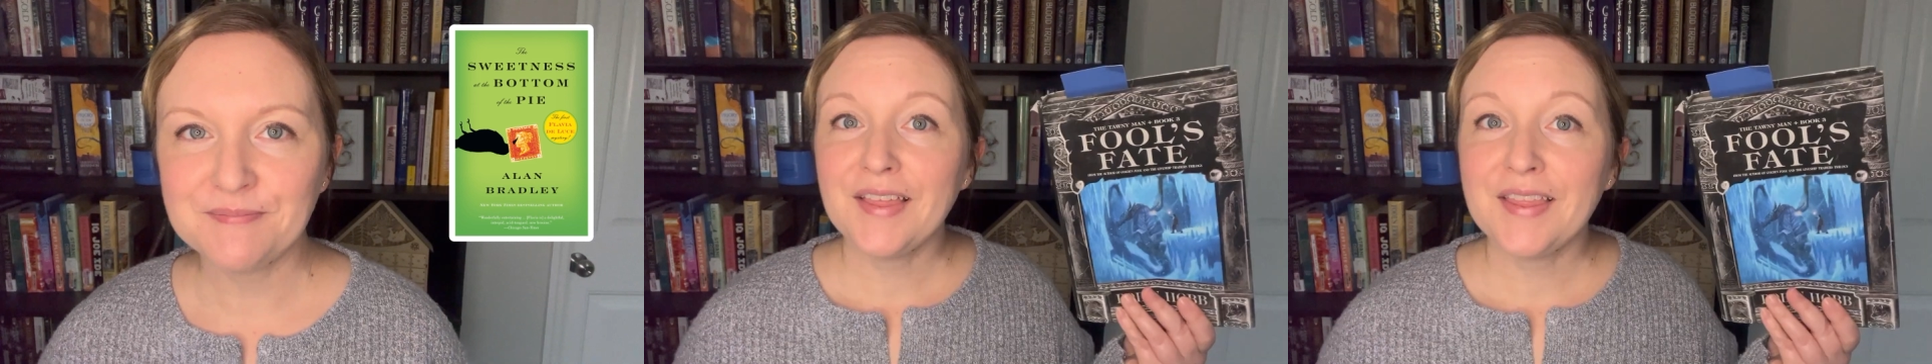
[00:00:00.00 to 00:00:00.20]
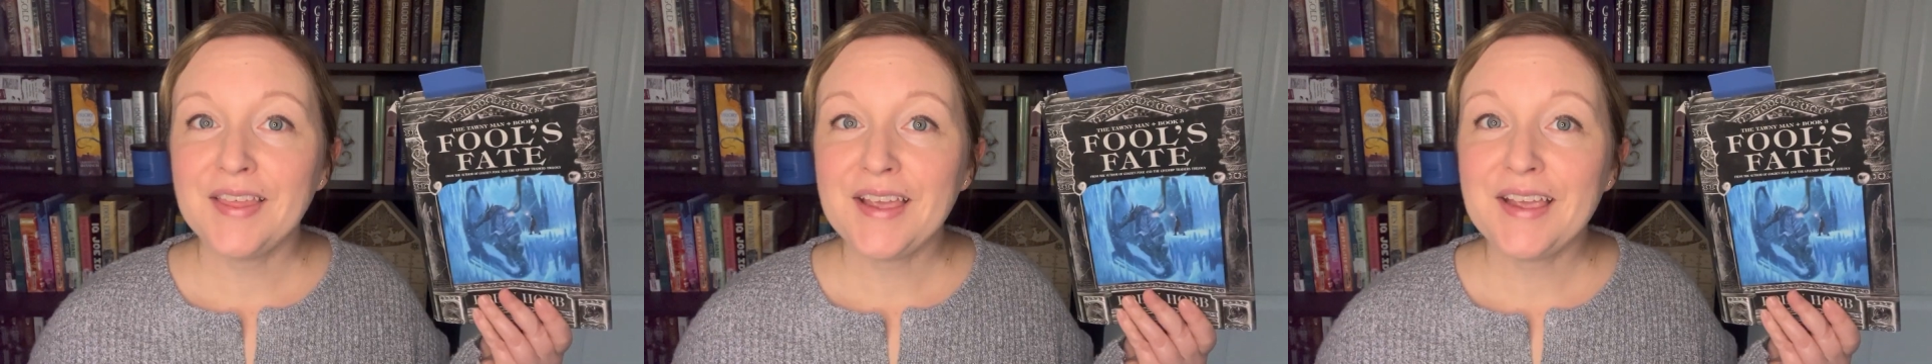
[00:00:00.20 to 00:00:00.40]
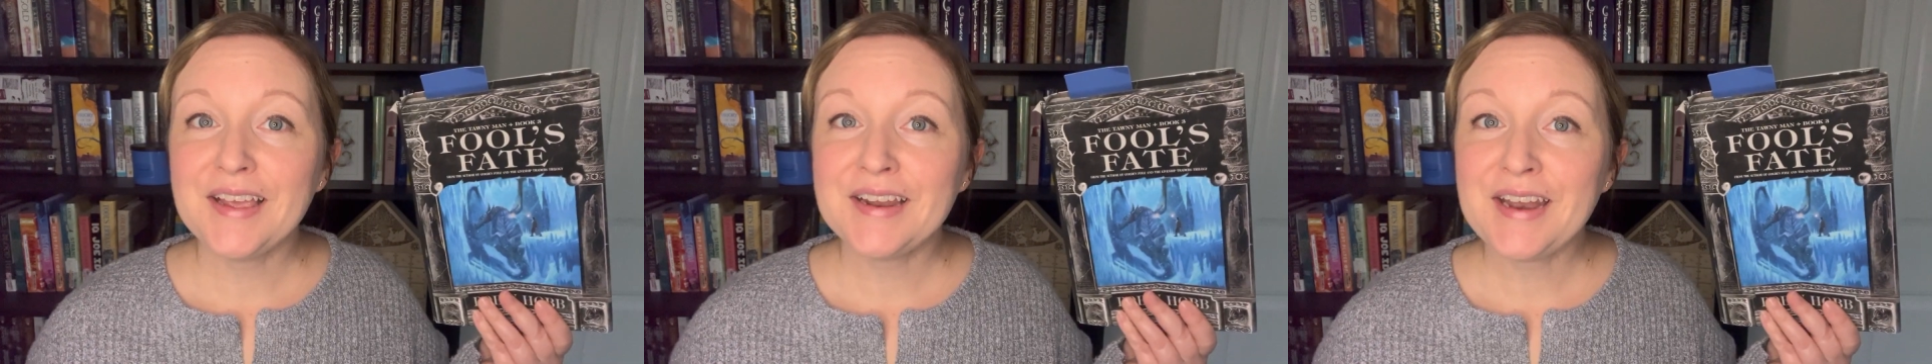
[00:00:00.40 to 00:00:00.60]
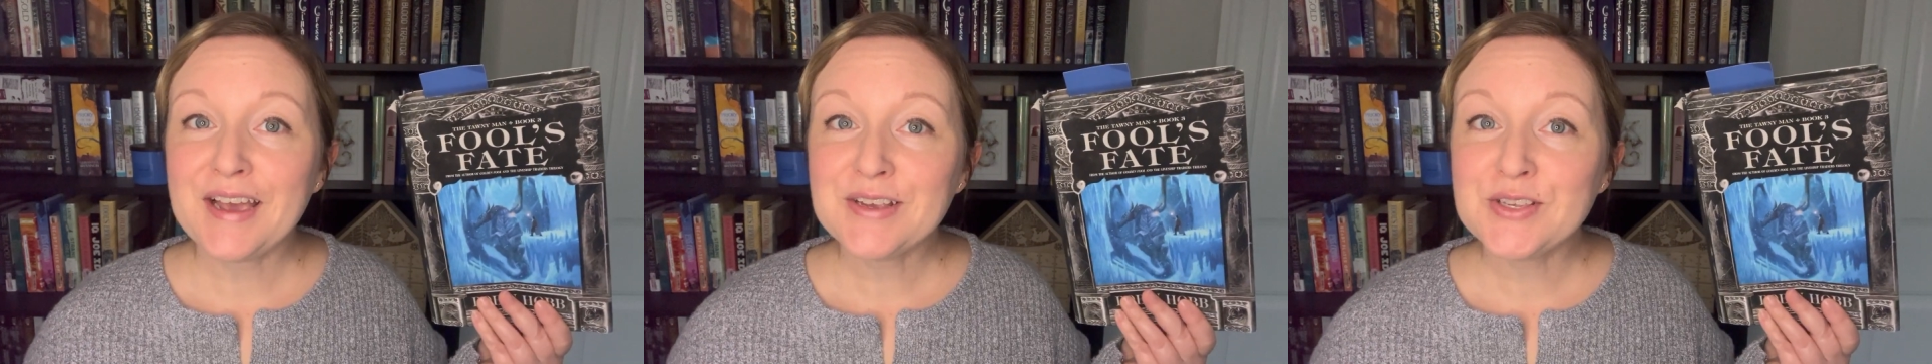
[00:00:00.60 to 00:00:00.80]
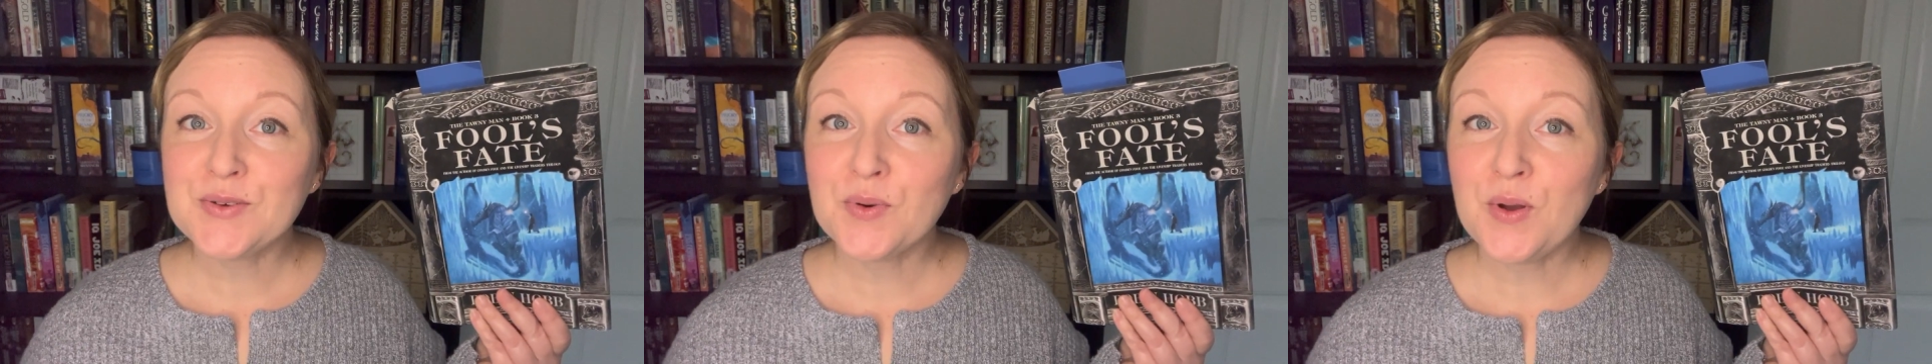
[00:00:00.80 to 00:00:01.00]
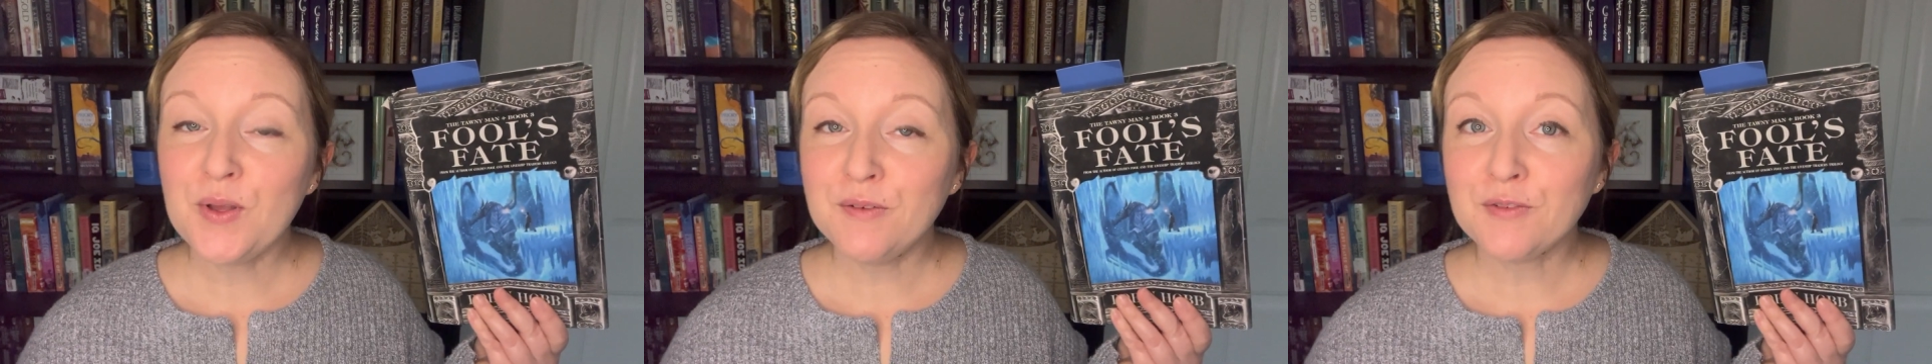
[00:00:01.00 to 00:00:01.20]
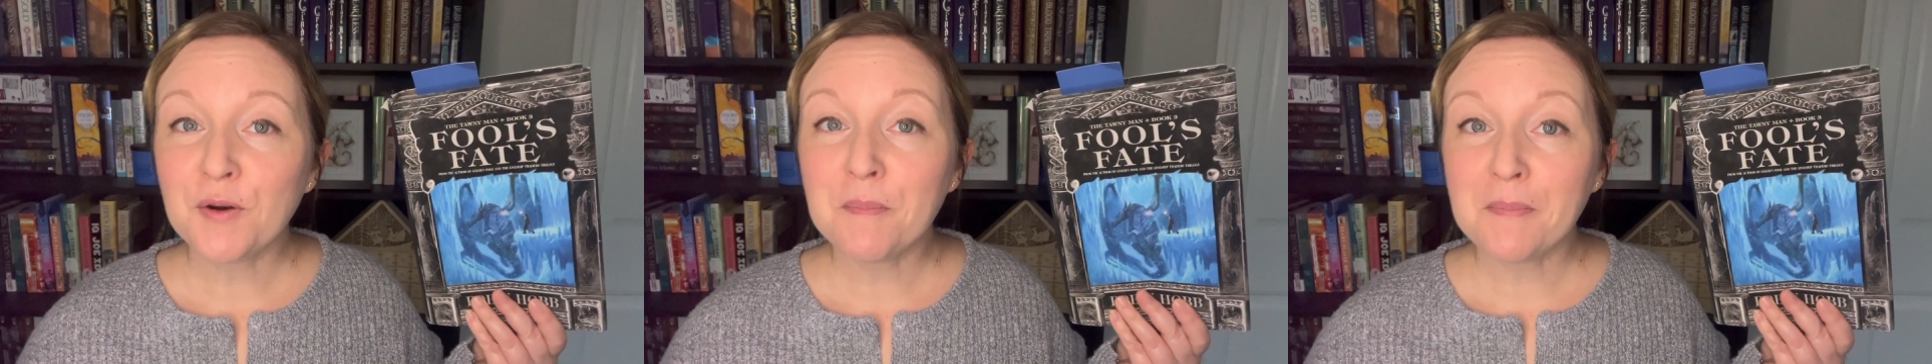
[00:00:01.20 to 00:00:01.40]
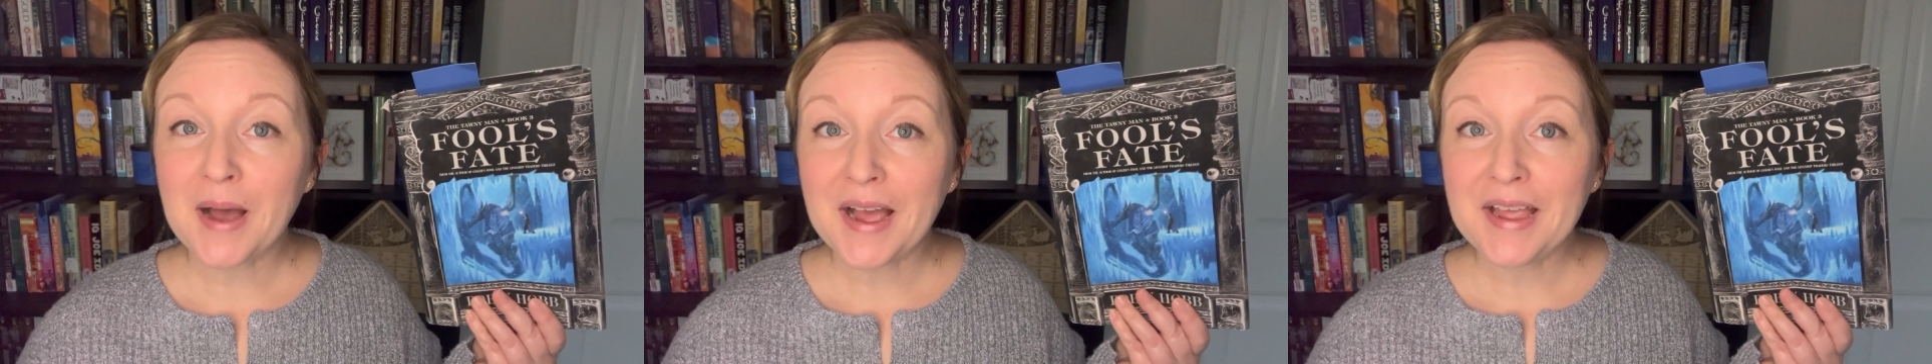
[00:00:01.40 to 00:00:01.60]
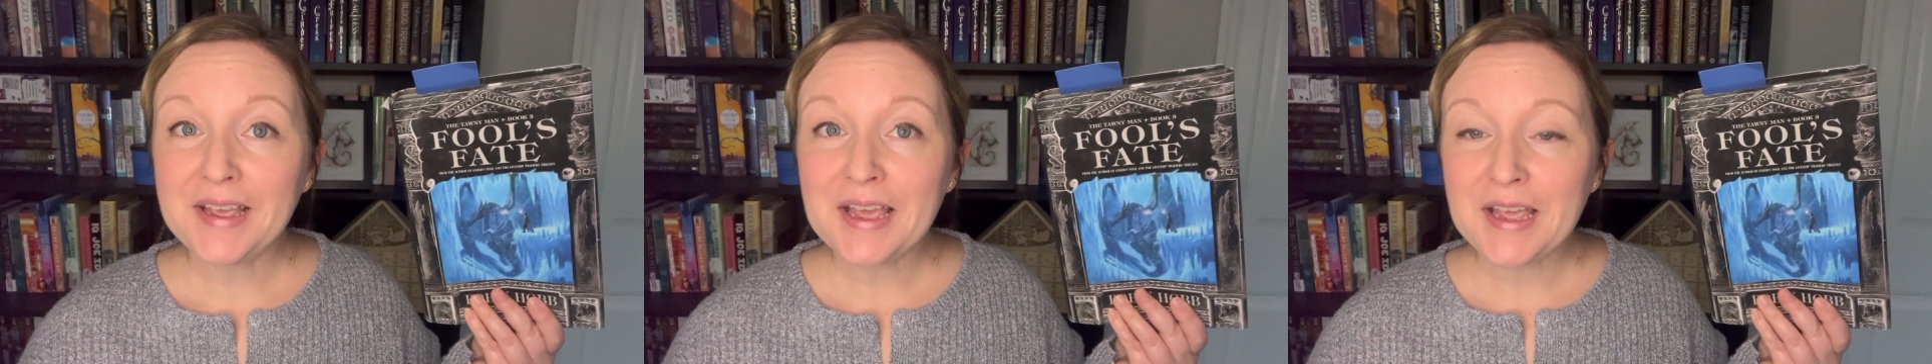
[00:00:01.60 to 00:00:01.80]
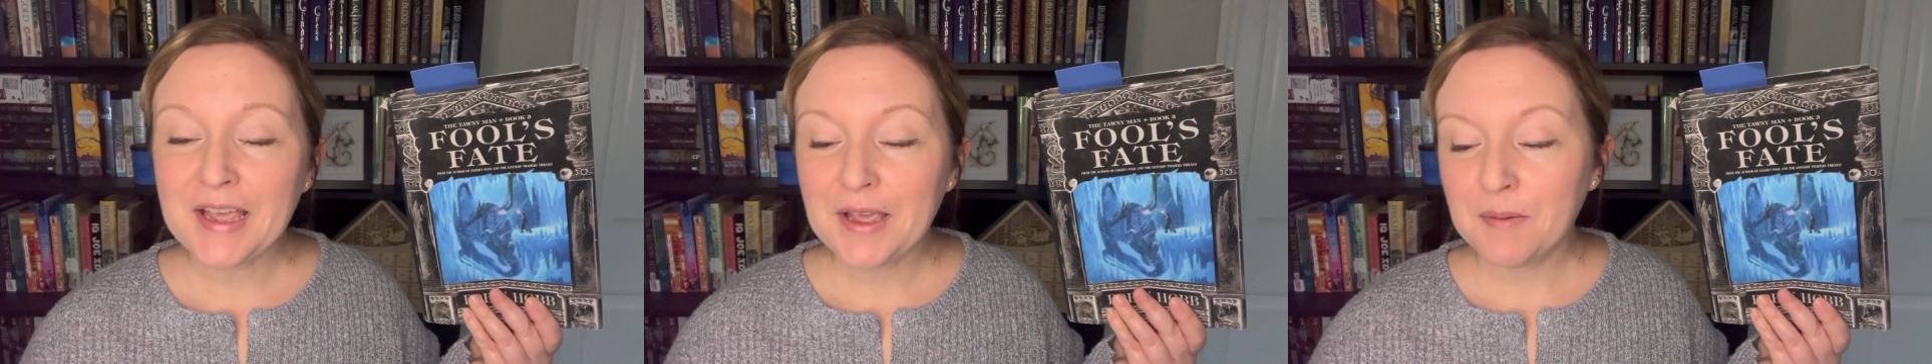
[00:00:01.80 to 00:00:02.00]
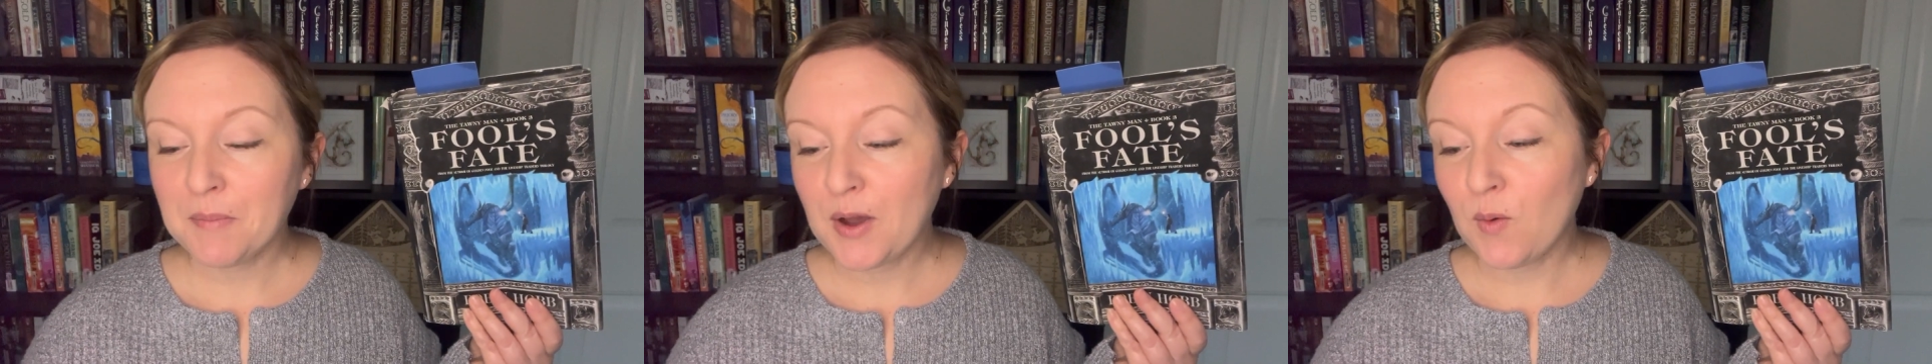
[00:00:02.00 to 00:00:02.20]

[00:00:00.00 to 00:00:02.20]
The next role for my game